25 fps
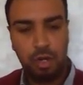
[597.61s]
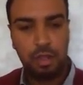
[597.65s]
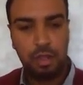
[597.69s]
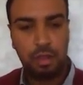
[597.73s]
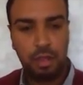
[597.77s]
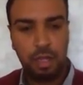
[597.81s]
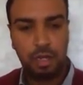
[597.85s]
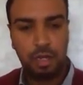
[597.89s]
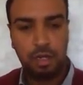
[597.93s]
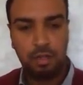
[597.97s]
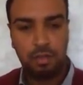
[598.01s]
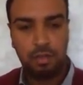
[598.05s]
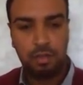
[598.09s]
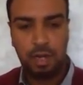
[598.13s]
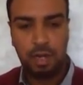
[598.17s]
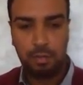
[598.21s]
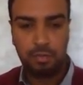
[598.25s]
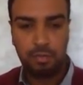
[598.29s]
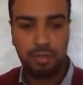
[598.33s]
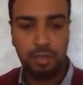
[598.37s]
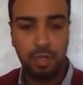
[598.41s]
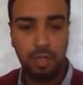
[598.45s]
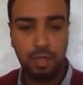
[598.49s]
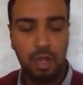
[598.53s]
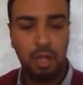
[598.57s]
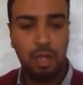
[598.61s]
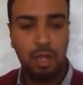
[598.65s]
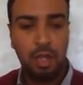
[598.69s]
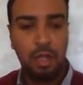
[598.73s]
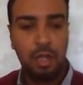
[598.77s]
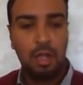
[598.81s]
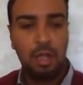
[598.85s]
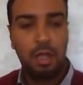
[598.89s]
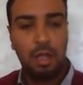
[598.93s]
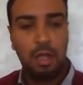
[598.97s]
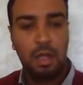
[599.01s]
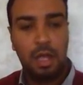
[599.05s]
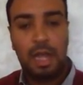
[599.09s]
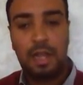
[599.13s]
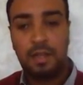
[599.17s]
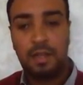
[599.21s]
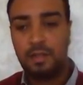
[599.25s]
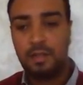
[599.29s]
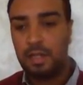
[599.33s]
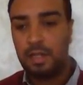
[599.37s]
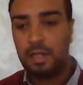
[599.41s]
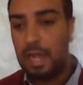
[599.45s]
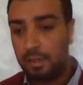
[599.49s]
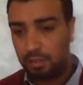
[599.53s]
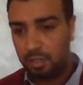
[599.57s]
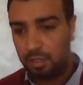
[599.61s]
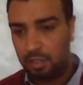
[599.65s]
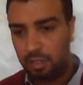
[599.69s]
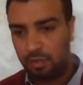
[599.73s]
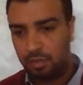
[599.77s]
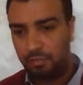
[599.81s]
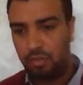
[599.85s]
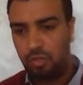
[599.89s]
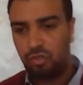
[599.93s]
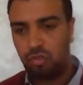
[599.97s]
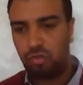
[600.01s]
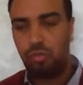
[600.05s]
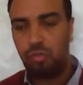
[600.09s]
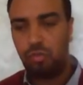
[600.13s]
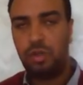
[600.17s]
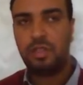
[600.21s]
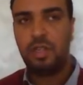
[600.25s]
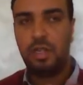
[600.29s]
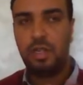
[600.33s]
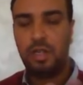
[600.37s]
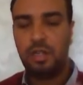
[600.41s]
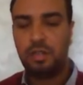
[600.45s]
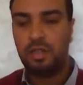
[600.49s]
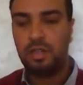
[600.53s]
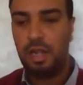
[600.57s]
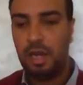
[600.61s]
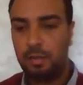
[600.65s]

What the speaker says: I think it helps us as individuals and it